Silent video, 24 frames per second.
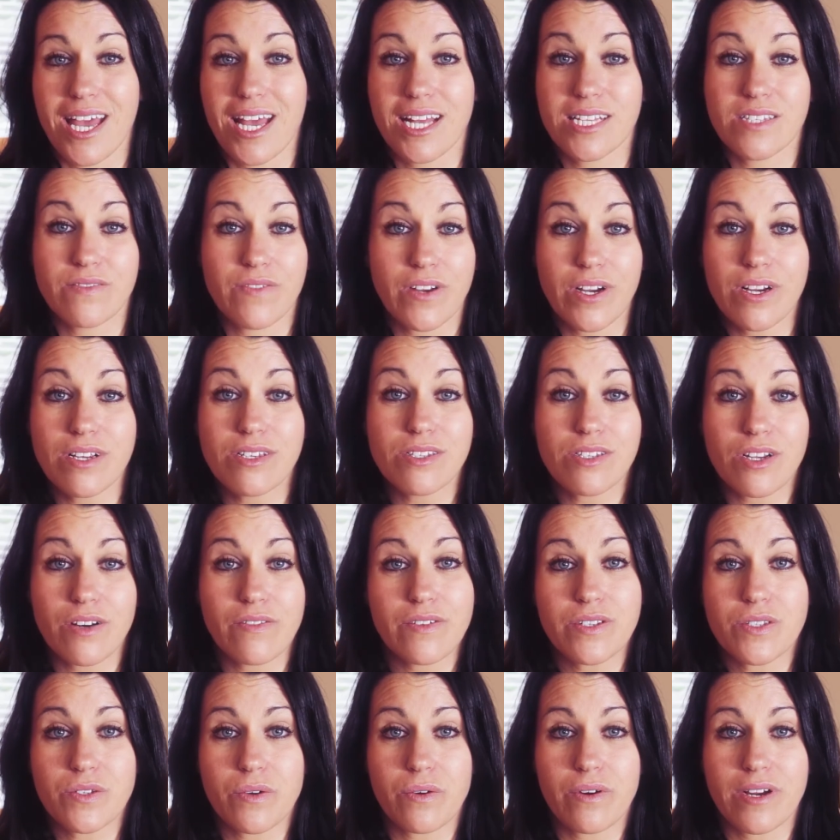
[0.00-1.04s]
It's very
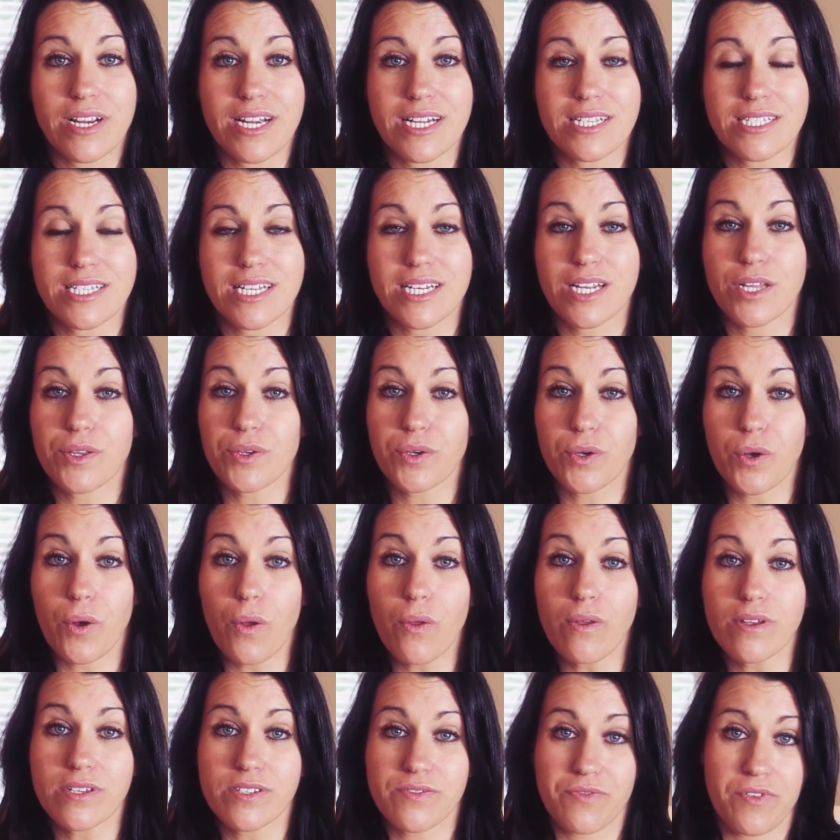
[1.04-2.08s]
service-oriented, and the
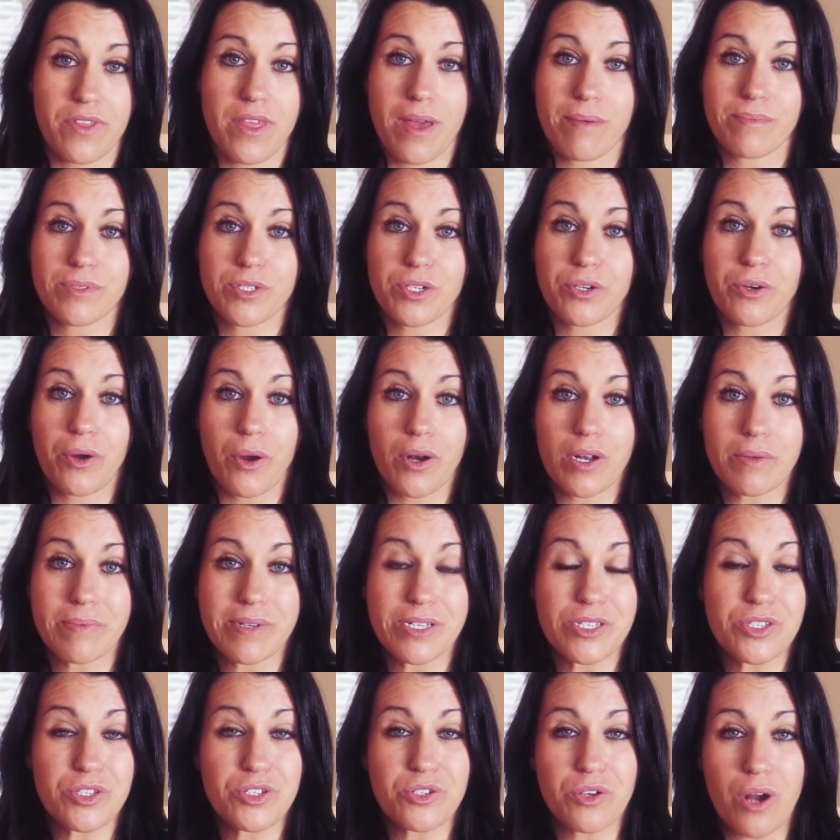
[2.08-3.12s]
goal is for them to grow to
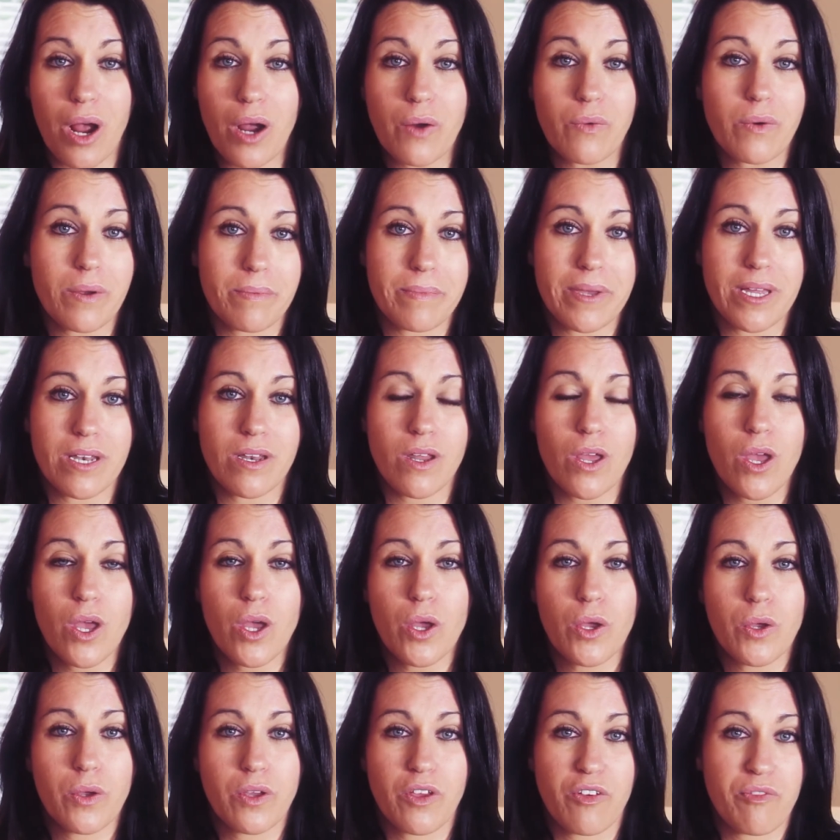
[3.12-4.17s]
be strong women
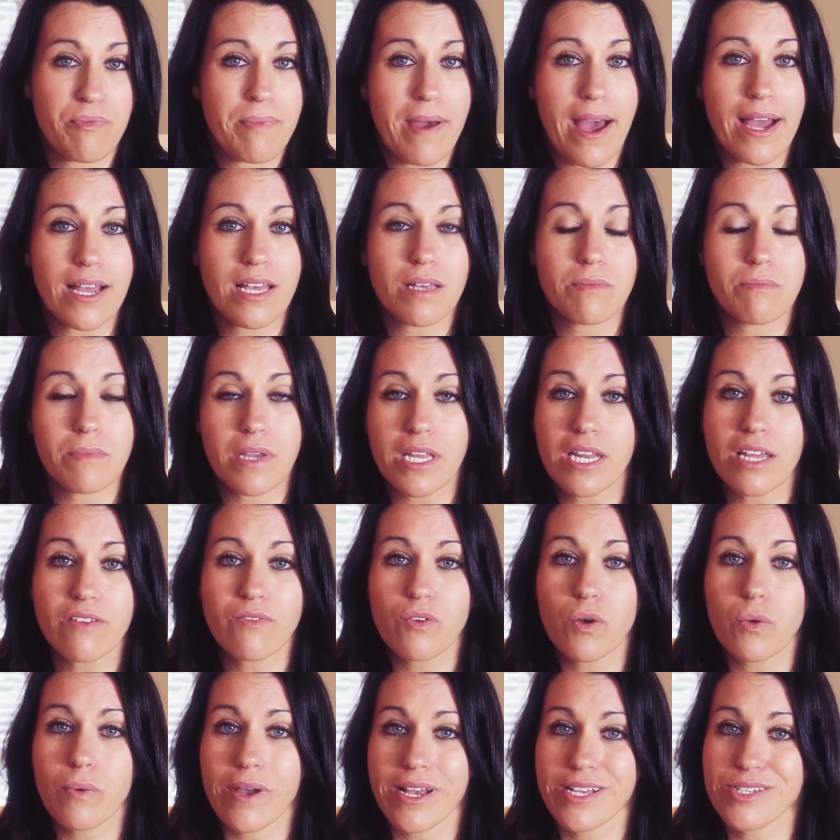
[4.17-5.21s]
who give back in
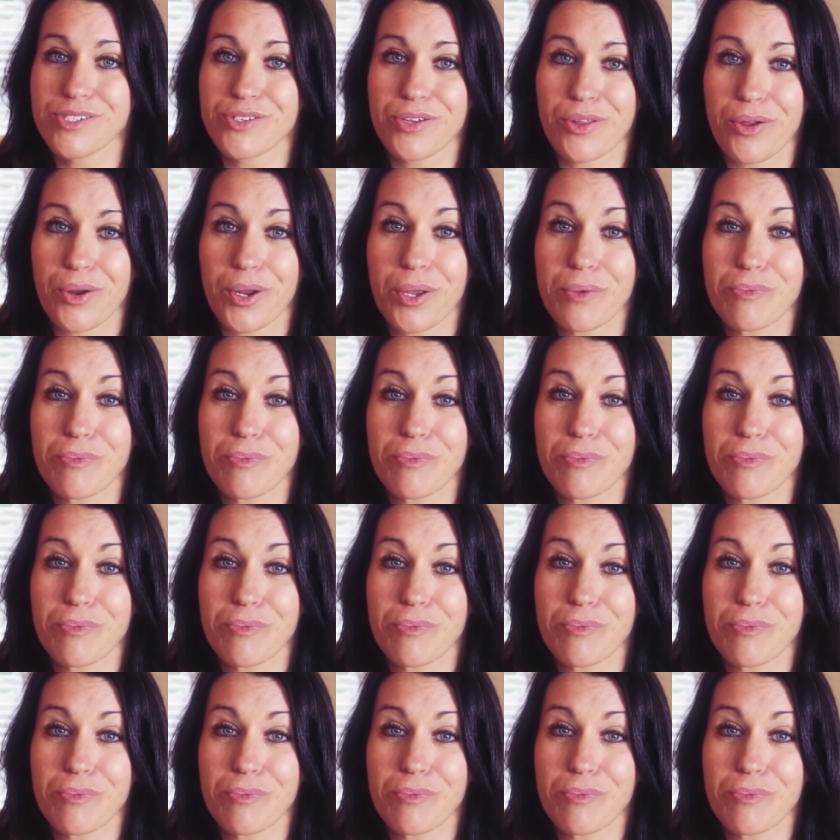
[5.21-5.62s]
meaningful ways to their